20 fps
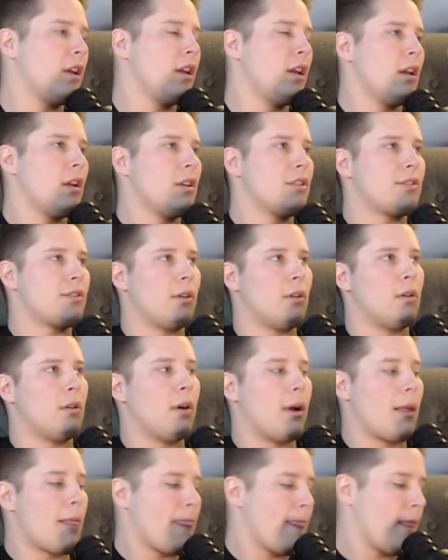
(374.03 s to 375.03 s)

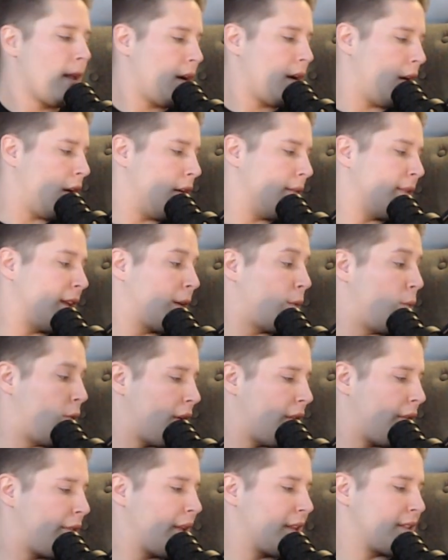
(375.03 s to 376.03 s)
So, like one
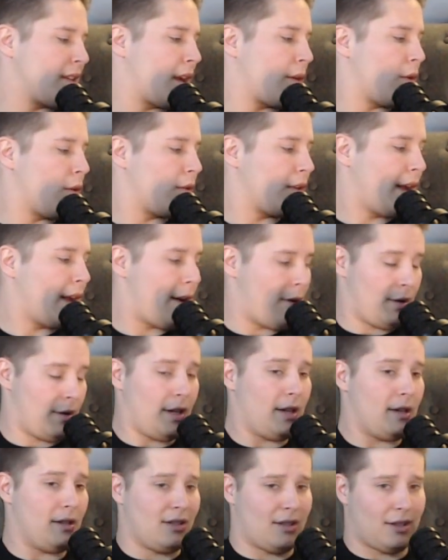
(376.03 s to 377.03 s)
of the things I wrote down
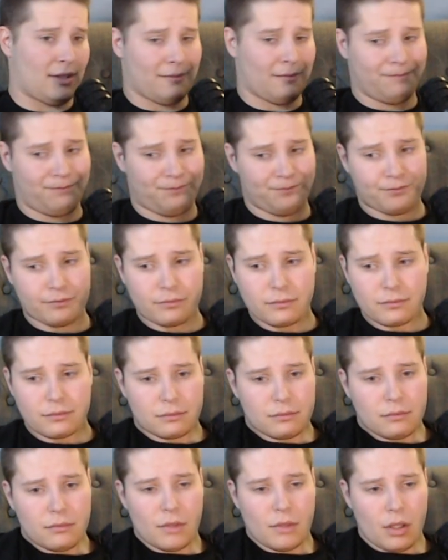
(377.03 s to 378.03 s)
is
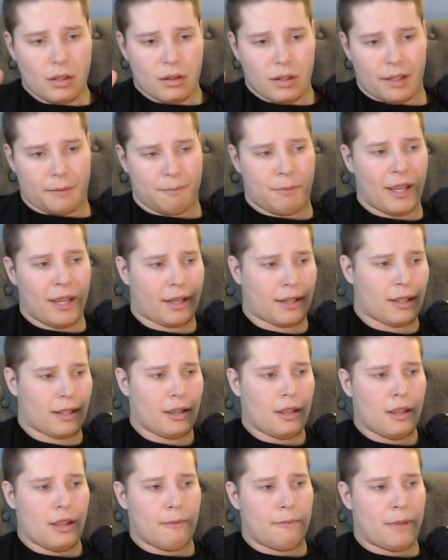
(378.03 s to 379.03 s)
like pick
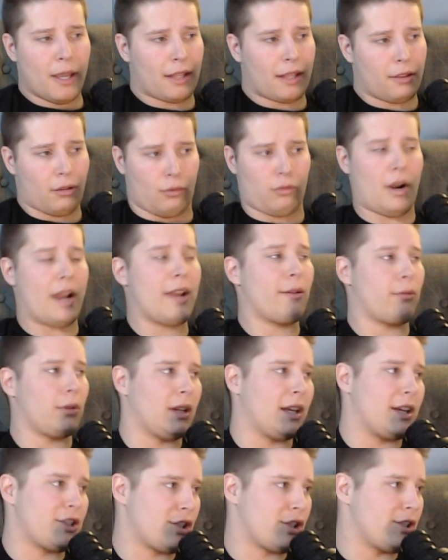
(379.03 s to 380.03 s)
the right
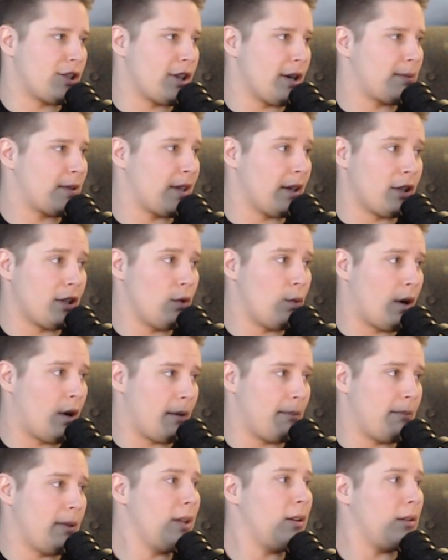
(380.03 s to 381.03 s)
relationships that you want
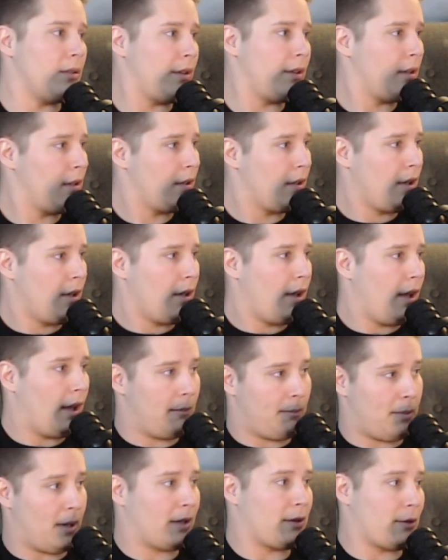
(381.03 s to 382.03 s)
to build,
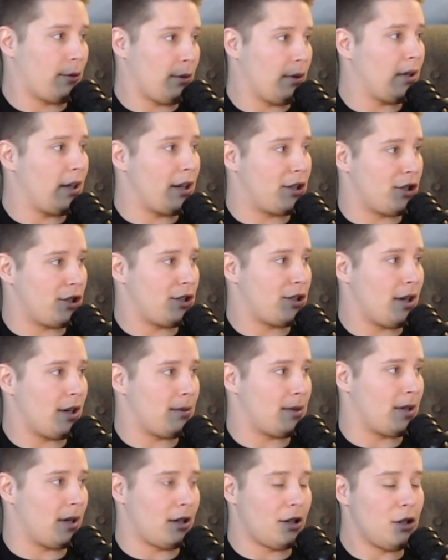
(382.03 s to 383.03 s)
and pick the
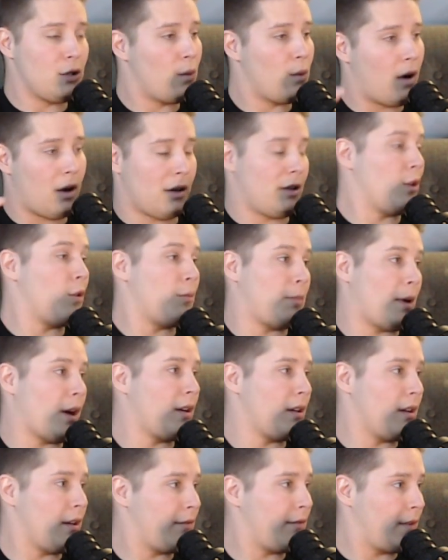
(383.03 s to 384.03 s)
relationships that you want no
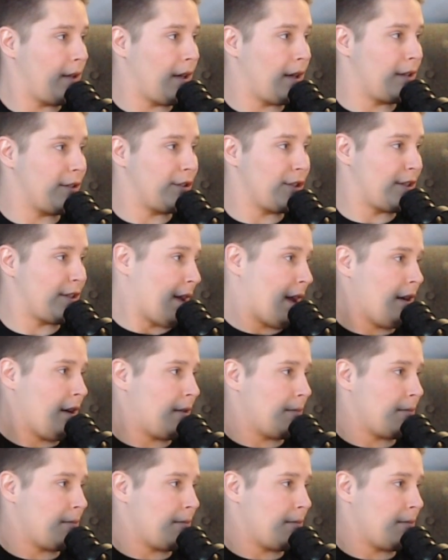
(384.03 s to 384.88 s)
part of, and just end them.